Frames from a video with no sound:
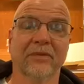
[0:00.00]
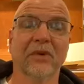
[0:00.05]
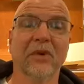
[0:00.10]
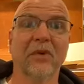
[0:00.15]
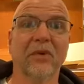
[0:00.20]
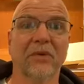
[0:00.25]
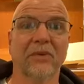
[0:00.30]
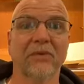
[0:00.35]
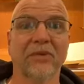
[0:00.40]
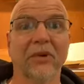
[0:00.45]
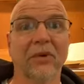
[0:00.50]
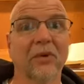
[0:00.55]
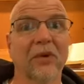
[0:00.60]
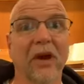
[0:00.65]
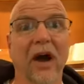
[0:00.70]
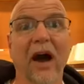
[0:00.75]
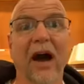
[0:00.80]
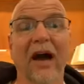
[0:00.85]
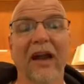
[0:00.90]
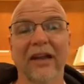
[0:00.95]
So, you know,
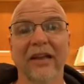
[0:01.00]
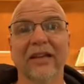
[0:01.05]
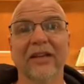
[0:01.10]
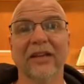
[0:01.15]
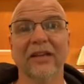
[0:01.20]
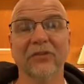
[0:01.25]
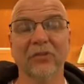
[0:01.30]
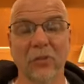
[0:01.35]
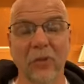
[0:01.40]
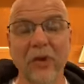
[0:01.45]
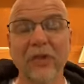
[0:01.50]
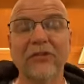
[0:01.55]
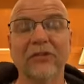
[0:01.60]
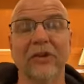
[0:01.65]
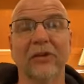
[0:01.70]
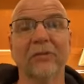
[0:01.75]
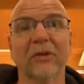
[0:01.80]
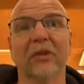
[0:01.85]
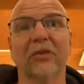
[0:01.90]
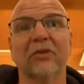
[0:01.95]
God in His
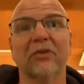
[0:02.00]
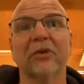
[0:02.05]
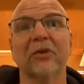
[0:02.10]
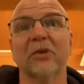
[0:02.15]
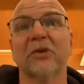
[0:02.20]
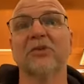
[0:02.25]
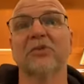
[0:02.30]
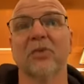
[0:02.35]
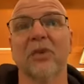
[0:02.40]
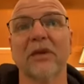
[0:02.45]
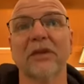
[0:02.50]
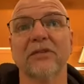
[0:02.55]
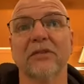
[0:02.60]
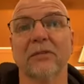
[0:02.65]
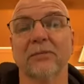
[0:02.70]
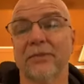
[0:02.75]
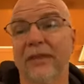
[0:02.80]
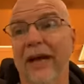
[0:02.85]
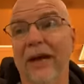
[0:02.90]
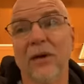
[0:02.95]
wisdom and through His
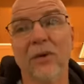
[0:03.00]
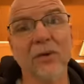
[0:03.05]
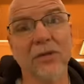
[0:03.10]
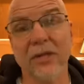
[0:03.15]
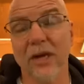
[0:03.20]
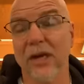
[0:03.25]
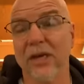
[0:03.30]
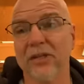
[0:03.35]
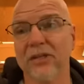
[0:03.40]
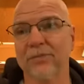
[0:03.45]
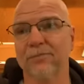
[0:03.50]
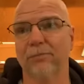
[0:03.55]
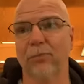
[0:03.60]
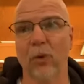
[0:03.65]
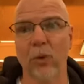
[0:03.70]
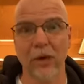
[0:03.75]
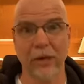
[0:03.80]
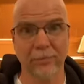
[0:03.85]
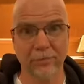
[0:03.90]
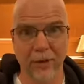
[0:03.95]
wisdom tells us
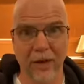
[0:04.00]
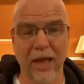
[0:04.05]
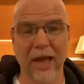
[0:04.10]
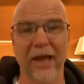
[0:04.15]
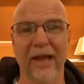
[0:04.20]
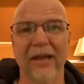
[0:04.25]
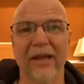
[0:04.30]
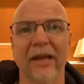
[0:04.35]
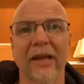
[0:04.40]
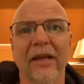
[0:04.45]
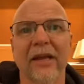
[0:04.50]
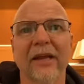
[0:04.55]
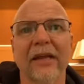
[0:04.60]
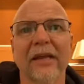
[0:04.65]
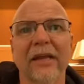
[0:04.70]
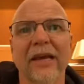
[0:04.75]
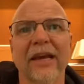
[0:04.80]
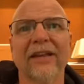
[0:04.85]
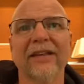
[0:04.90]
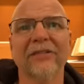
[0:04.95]
point blank,
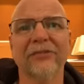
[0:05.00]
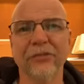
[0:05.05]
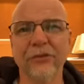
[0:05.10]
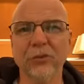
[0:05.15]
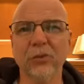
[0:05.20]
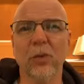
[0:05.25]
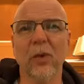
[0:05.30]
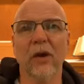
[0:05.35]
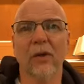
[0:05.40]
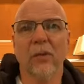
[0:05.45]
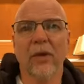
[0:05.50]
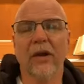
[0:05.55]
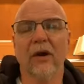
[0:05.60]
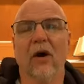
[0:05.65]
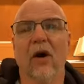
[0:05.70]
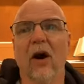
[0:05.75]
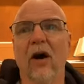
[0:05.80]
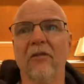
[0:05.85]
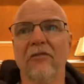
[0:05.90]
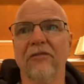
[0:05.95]
and this is where we
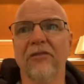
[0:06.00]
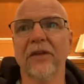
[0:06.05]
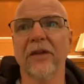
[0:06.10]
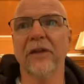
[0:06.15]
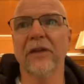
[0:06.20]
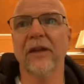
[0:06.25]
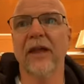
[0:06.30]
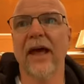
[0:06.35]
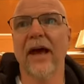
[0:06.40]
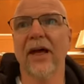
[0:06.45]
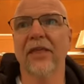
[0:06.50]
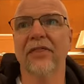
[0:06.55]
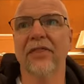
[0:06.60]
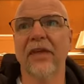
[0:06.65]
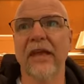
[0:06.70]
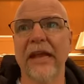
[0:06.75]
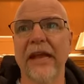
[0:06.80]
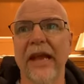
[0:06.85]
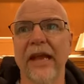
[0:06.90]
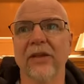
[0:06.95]
often, I
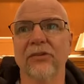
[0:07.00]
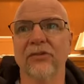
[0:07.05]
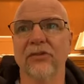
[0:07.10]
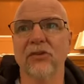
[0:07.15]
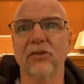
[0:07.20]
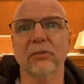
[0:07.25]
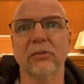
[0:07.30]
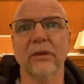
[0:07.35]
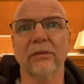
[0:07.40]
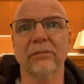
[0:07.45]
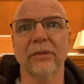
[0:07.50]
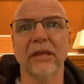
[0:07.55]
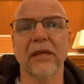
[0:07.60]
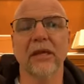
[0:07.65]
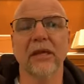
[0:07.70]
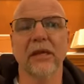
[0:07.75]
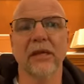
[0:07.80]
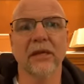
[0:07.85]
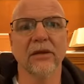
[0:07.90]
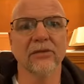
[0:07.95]
think, as human
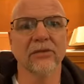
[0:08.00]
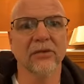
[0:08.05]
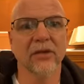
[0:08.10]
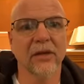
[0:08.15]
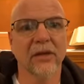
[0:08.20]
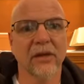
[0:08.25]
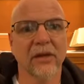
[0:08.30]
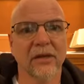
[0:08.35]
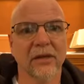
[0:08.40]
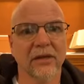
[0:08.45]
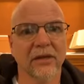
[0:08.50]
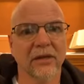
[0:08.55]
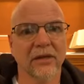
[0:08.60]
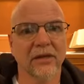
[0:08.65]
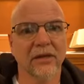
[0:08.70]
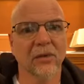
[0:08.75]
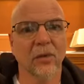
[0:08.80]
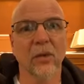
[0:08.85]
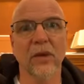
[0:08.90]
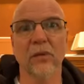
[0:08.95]
beings,
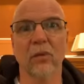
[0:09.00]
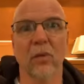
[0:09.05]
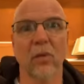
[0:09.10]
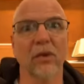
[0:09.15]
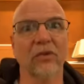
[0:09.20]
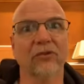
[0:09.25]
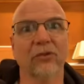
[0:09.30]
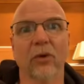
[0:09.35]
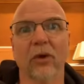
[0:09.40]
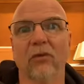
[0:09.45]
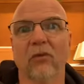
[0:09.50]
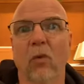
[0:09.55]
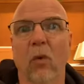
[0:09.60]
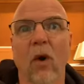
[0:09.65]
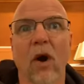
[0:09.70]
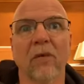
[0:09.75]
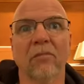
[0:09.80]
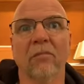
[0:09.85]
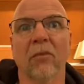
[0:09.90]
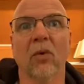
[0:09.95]
we, we sort of
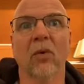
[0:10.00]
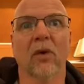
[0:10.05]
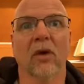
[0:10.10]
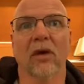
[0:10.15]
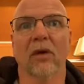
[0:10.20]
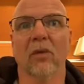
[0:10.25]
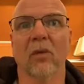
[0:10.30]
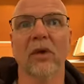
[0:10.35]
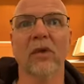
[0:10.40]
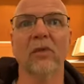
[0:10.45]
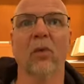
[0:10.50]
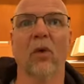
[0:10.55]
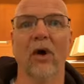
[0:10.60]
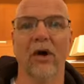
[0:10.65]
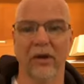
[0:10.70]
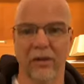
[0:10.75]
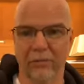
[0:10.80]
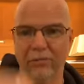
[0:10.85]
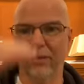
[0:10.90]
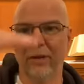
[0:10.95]
want more. We
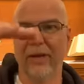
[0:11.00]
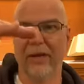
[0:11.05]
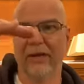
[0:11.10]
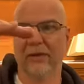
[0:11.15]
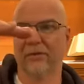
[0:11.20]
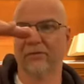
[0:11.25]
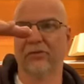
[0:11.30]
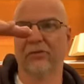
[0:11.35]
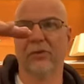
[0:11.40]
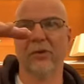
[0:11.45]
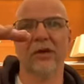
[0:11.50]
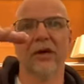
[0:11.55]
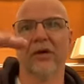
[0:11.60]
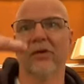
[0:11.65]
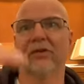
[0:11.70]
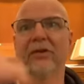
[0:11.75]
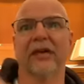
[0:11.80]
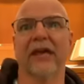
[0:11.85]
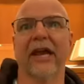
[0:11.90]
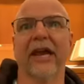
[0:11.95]
want a big
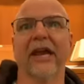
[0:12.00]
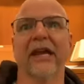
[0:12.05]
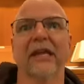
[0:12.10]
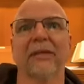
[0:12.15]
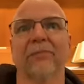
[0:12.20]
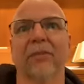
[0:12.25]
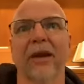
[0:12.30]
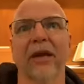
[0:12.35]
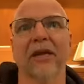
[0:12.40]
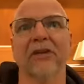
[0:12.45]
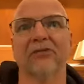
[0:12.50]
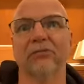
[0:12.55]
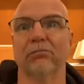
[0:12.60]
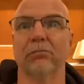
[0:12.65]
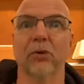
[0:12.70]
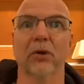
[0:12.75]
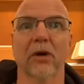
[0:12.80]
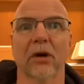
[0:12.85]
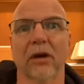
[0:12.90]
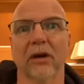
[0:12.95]
380 page
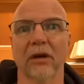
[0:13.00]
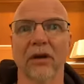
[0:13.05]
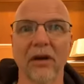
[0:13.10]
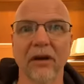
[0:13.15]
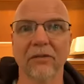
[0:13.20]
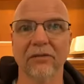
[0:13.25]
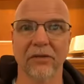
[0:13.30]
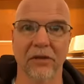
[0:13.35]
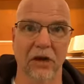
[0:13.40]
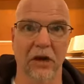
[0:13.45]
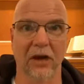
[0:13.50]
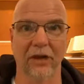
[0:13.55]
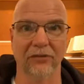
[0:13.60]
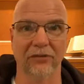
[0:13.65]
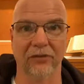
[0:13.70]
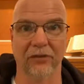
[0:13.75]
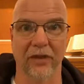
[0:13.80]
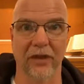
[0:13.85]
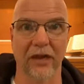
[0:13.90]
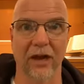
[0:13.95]
book of
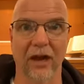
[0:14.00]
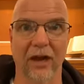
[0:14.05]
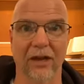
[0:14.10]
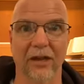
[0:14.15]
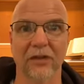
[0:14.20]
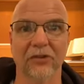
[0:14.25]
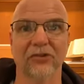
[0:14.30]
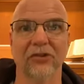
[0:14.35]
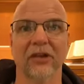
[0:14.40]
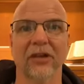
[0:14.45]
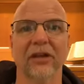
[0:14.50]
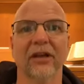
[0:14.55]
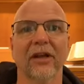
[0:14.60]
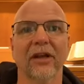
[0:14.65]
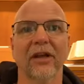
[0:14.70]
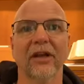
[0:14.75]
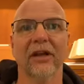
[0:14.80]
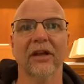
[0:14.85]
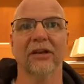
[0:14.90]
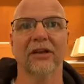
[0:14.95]
God's theology
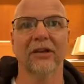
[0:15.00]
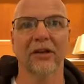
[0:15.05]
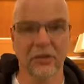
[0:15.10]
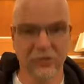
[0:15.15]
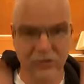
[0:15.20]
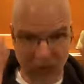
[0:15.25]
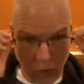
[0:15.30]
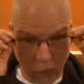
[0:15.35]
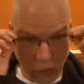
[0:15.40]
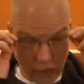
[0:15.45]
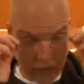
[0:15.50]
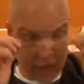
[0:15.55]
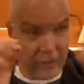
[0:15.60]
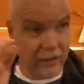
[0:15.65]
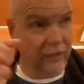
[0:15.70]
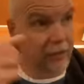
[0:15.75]
you know, so we